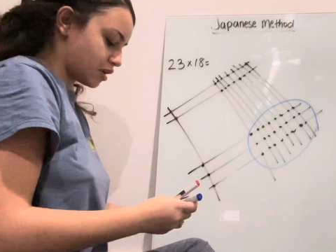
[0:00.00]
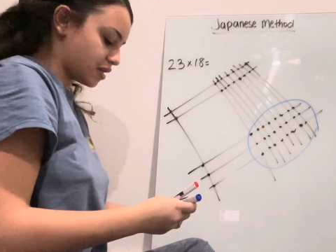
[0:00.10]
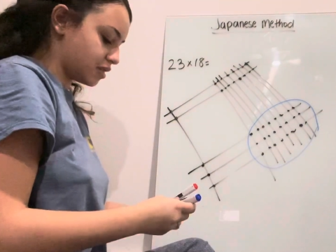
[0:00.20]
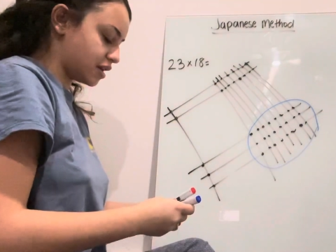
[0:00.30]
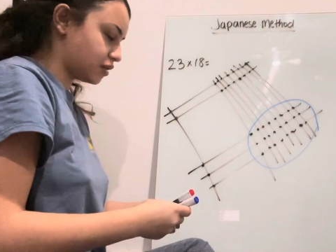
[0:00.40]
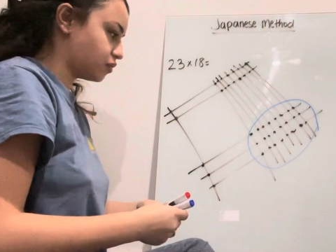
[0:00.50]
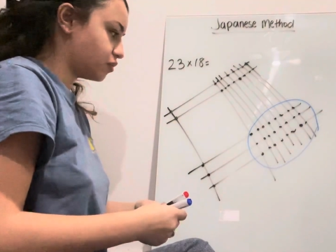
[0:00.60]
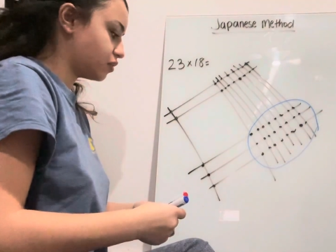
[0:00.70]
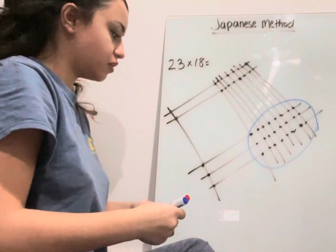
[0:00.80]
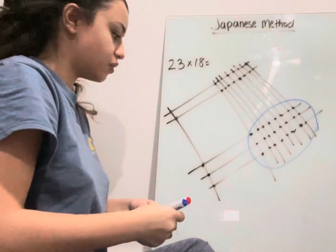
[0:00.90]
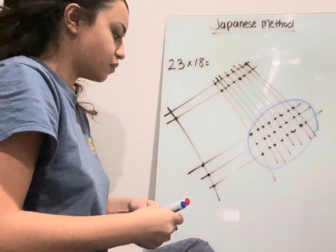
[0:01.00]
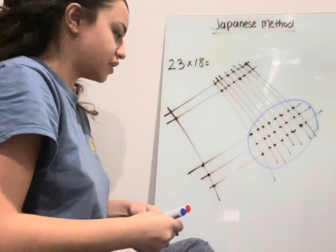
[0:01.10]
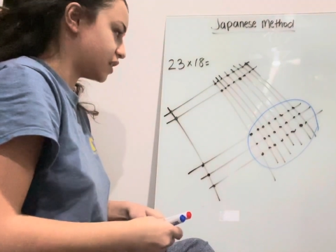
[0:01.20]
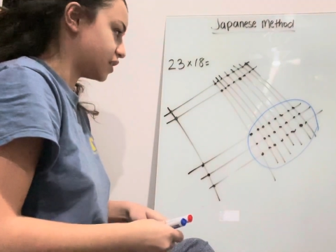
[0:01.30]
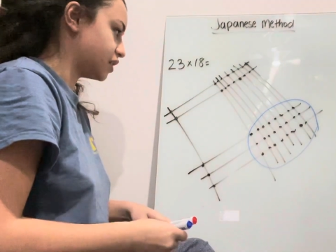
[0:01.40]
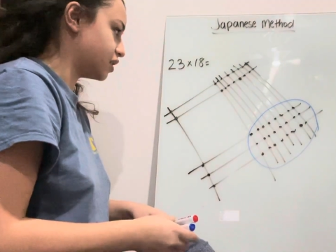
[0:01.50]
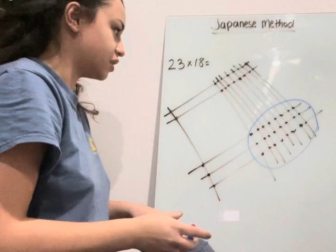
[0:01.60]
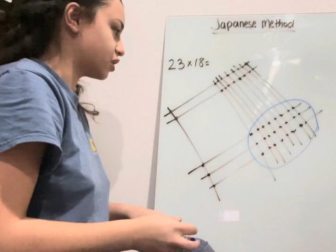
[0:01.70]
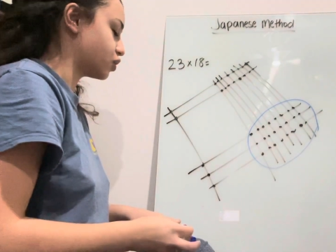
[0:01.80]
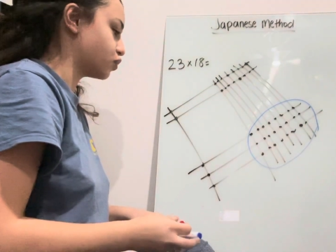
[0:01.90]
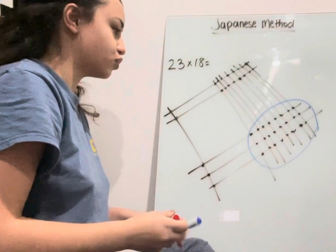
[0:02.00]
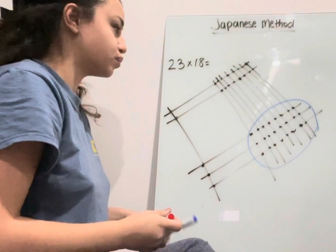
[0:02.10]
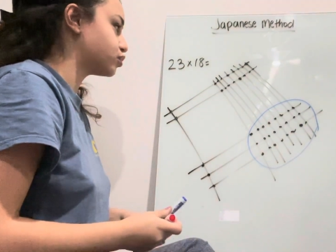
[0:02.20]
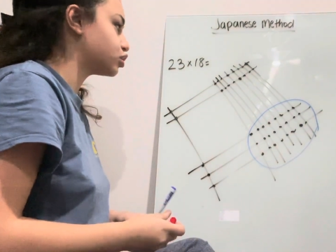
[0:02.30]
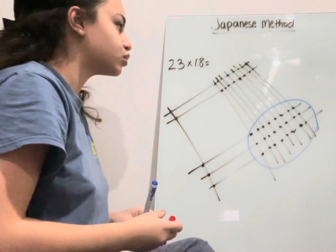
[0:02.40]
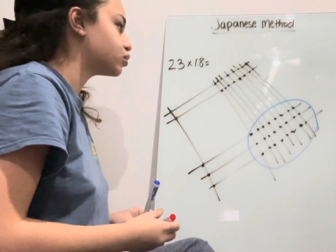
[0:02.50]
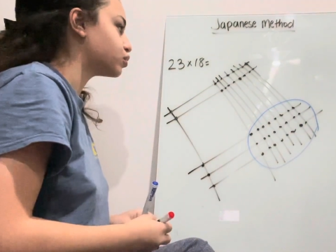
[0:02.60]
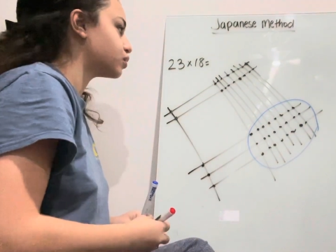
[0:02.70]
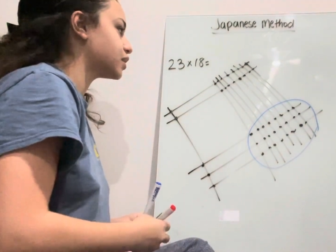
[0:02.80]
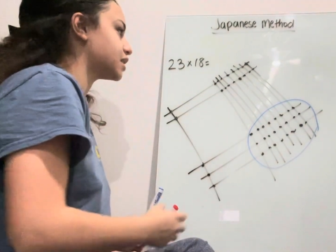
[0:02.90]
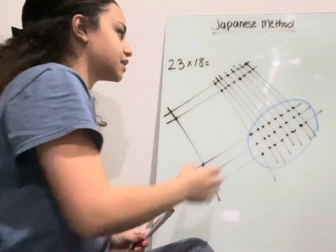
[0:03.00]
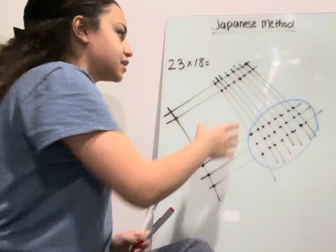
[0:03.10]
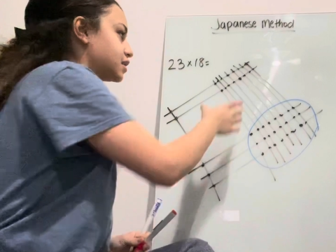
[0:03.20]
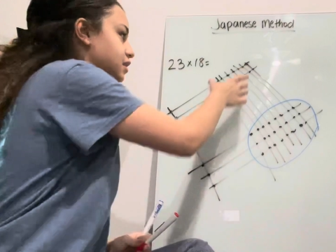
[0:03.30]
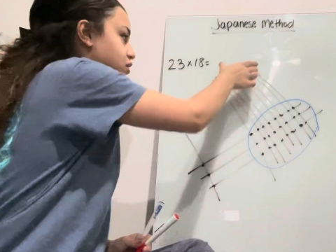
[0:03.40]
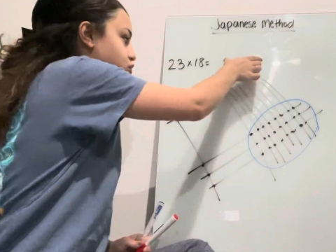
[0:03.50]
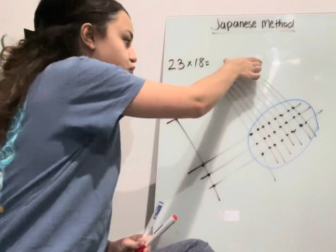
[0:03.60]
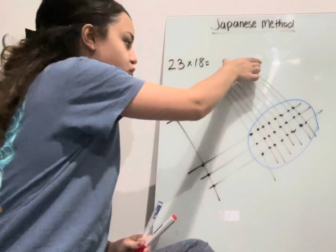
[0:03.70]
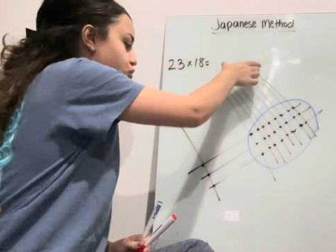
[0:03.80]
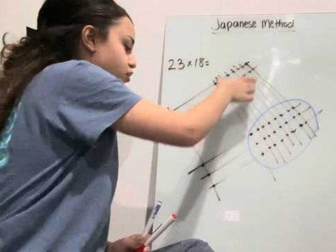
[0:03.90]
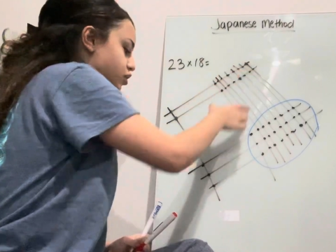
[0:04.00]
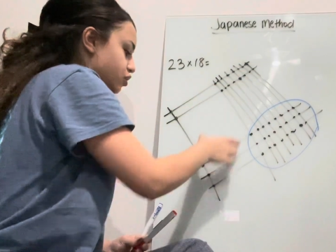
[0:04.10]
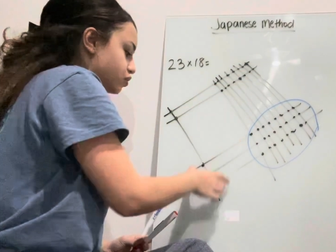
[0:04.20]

Then group 2 is these 2 corners.